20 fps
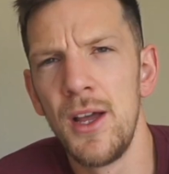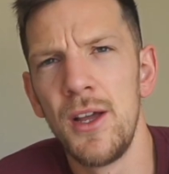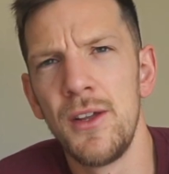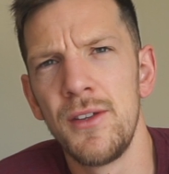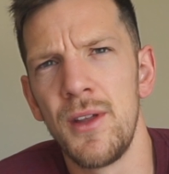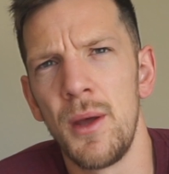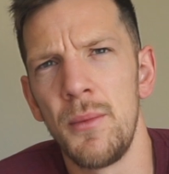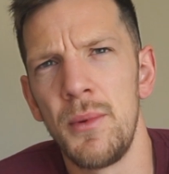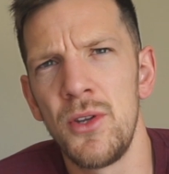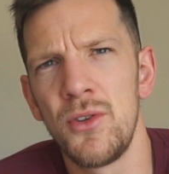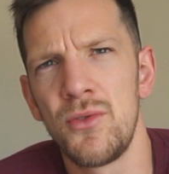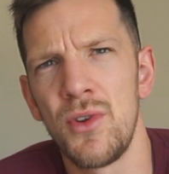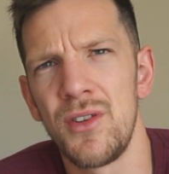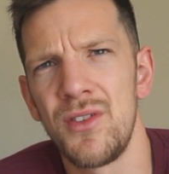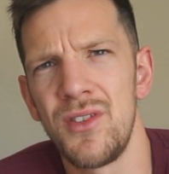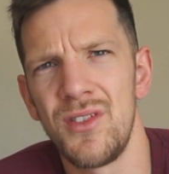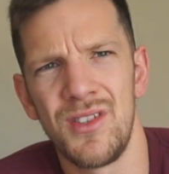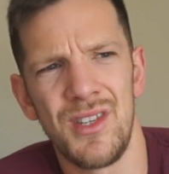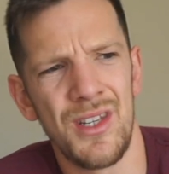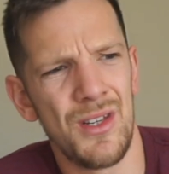So it'd be
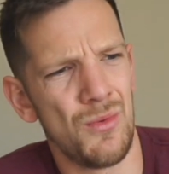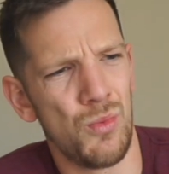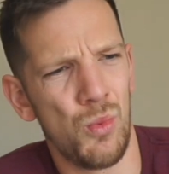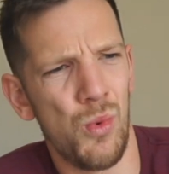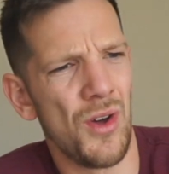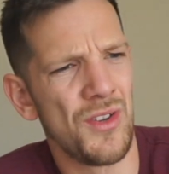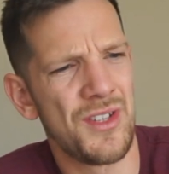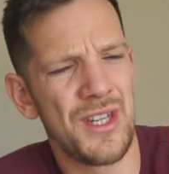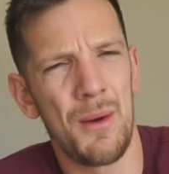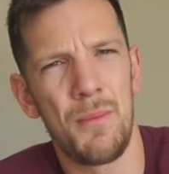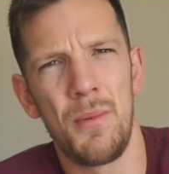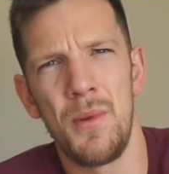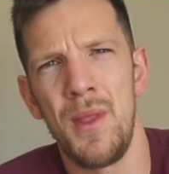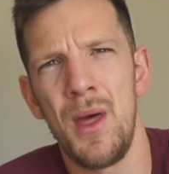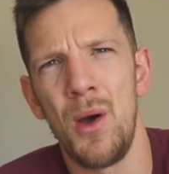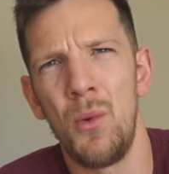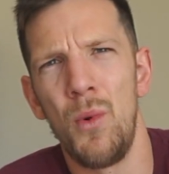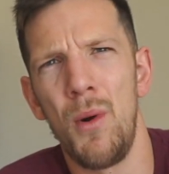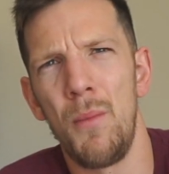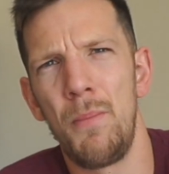interesting to see what's happened
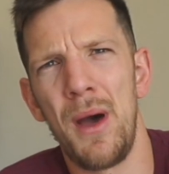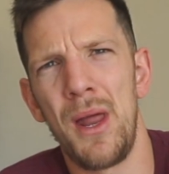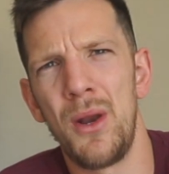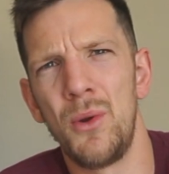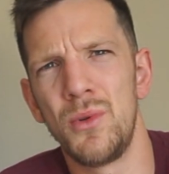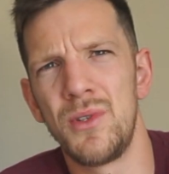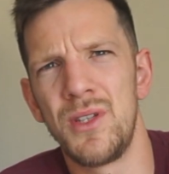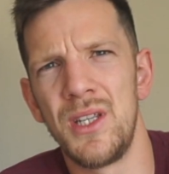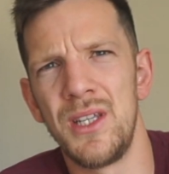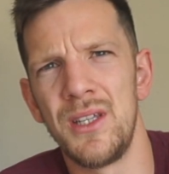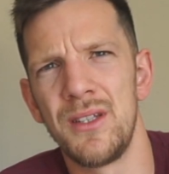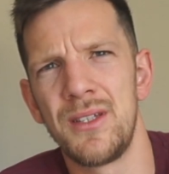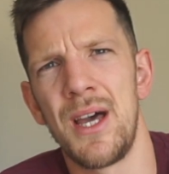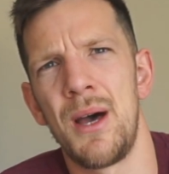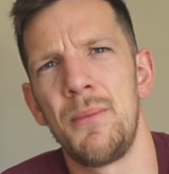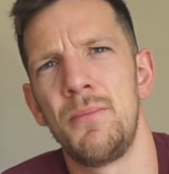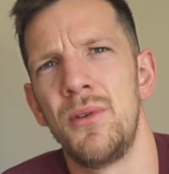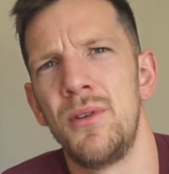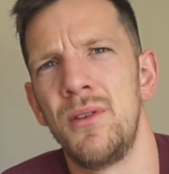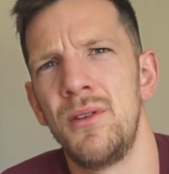there, what penalty has
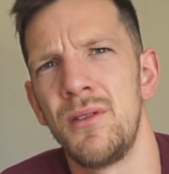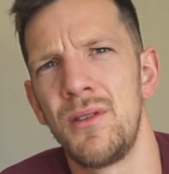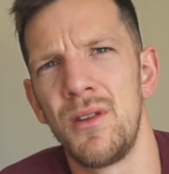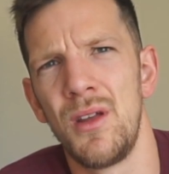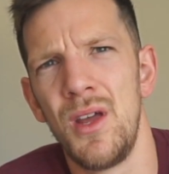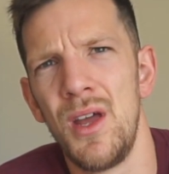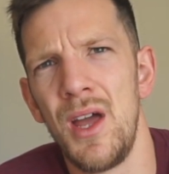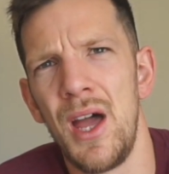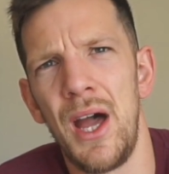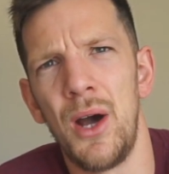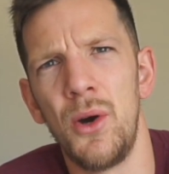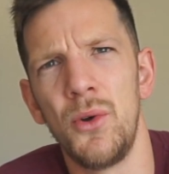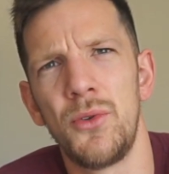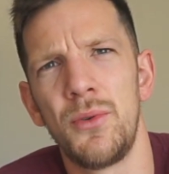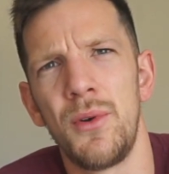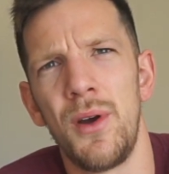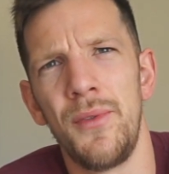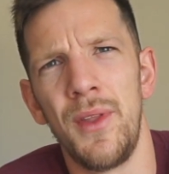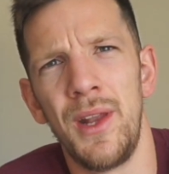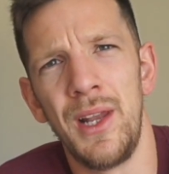happened
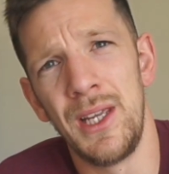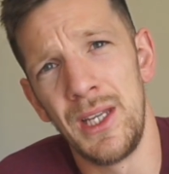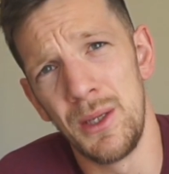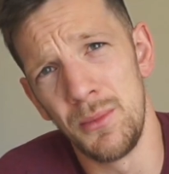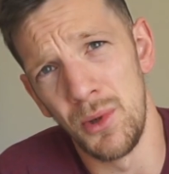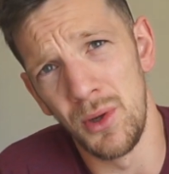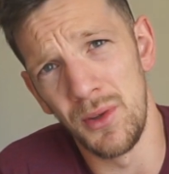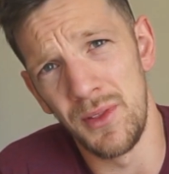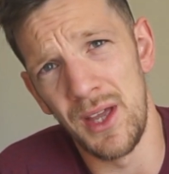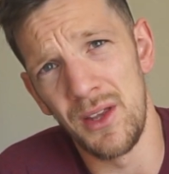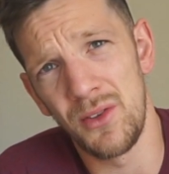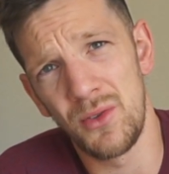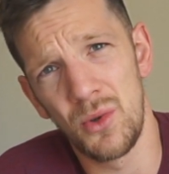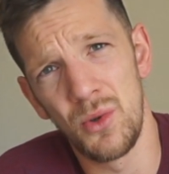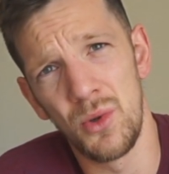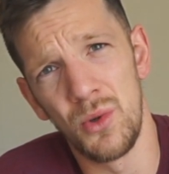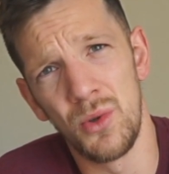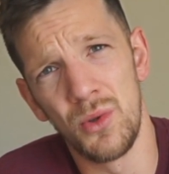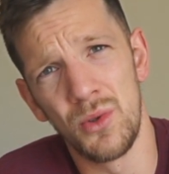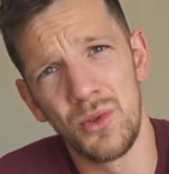elsewhere on the leaderboard that's
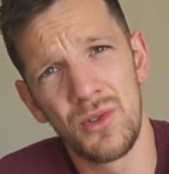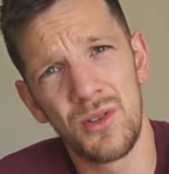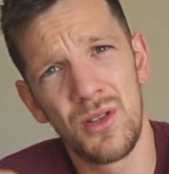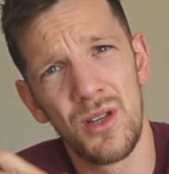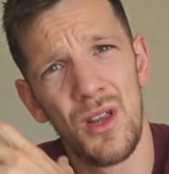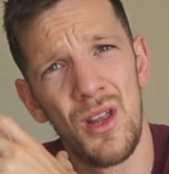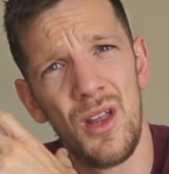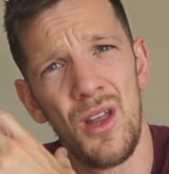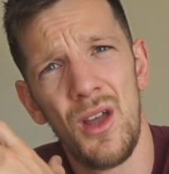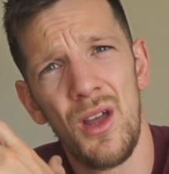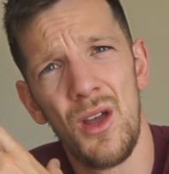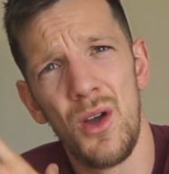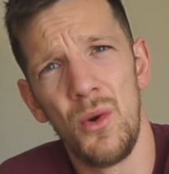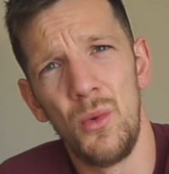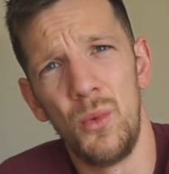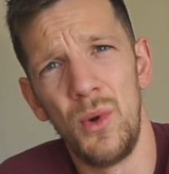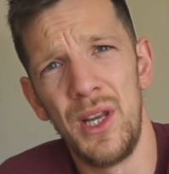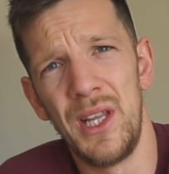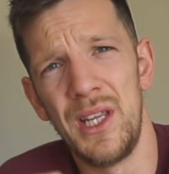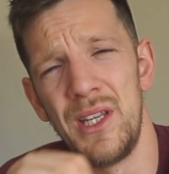caused
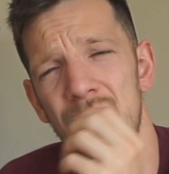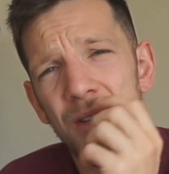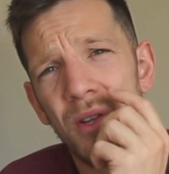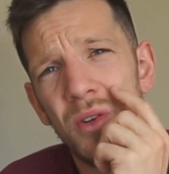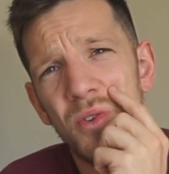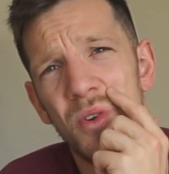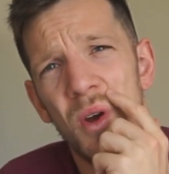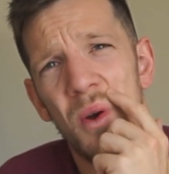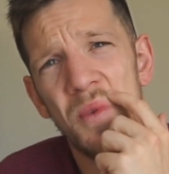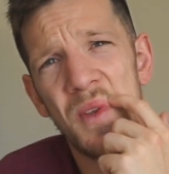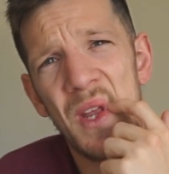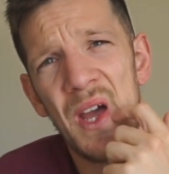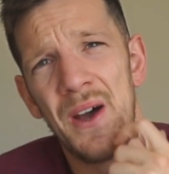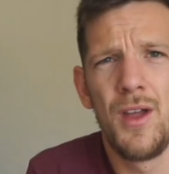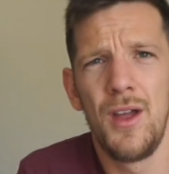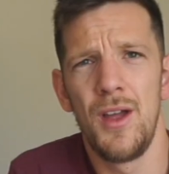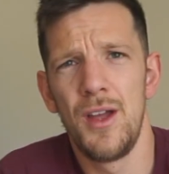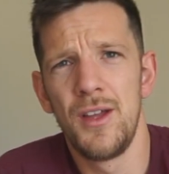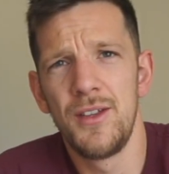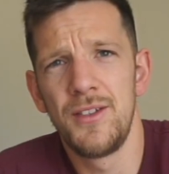Willie to drop down.
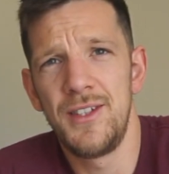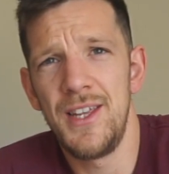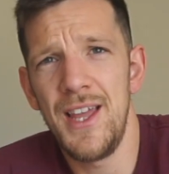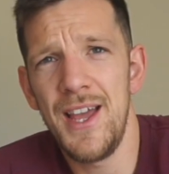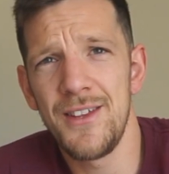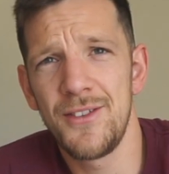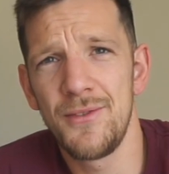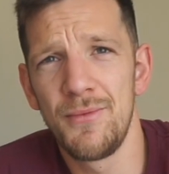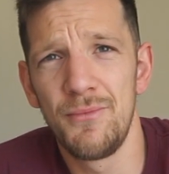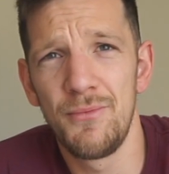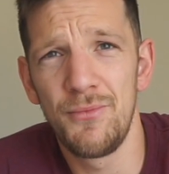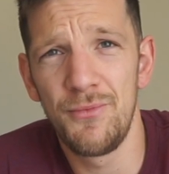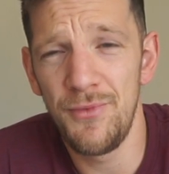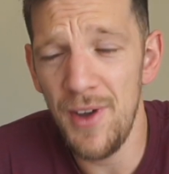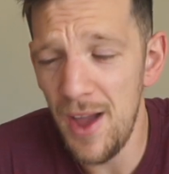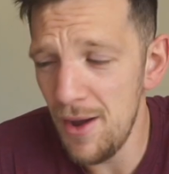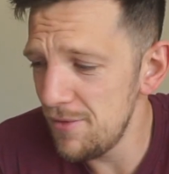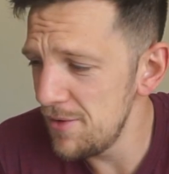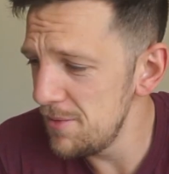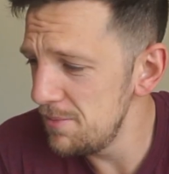So yeah, some
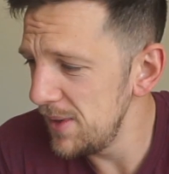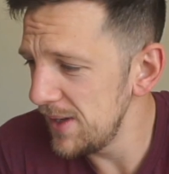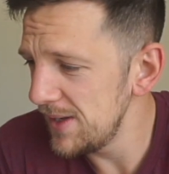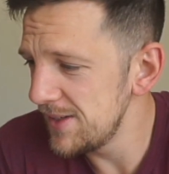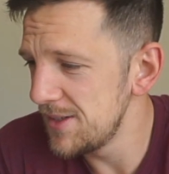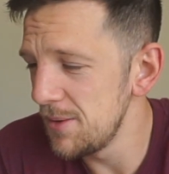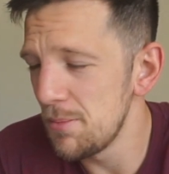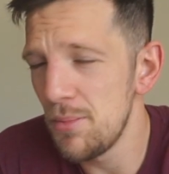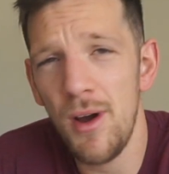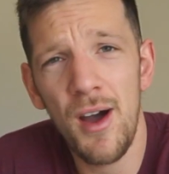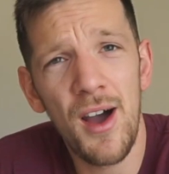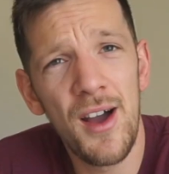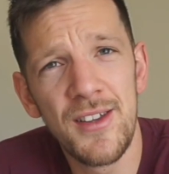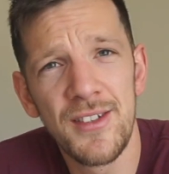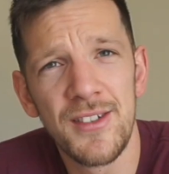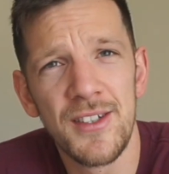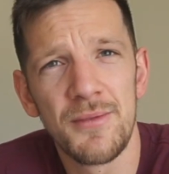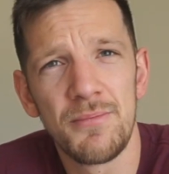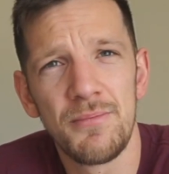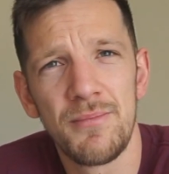very big
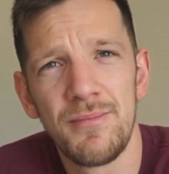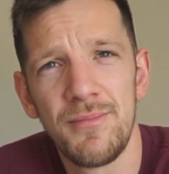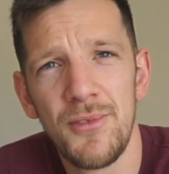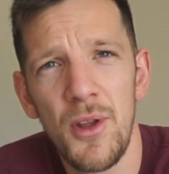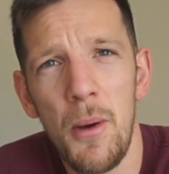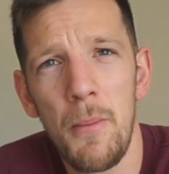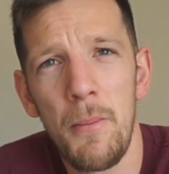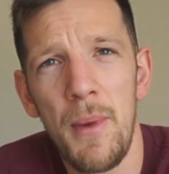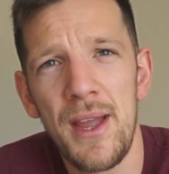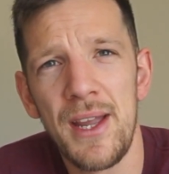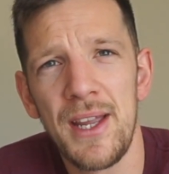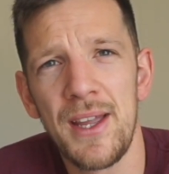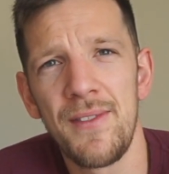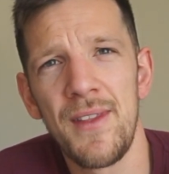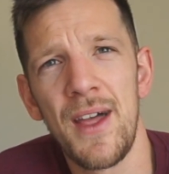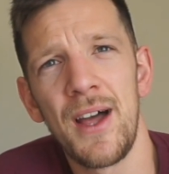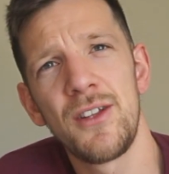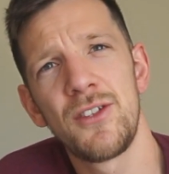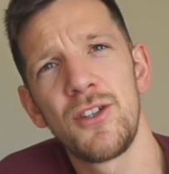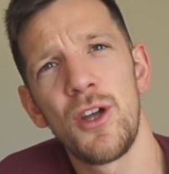surprises not making
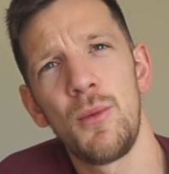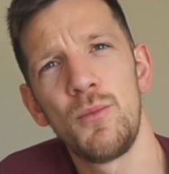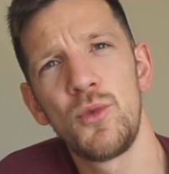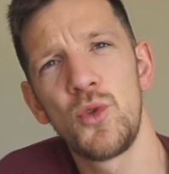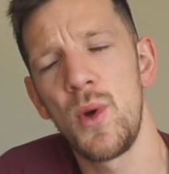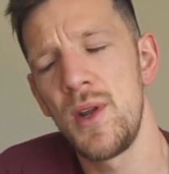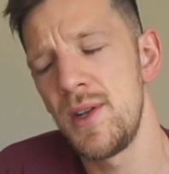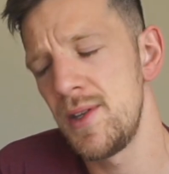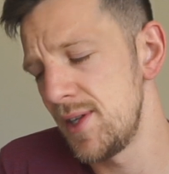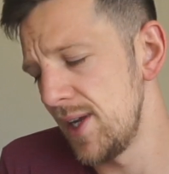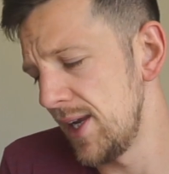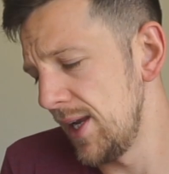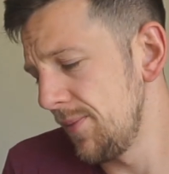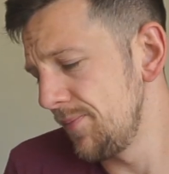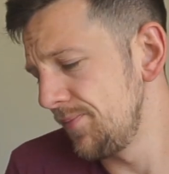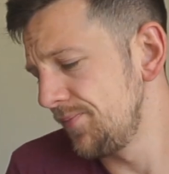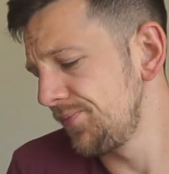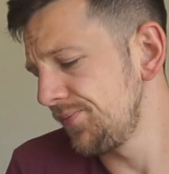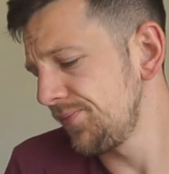that top 20.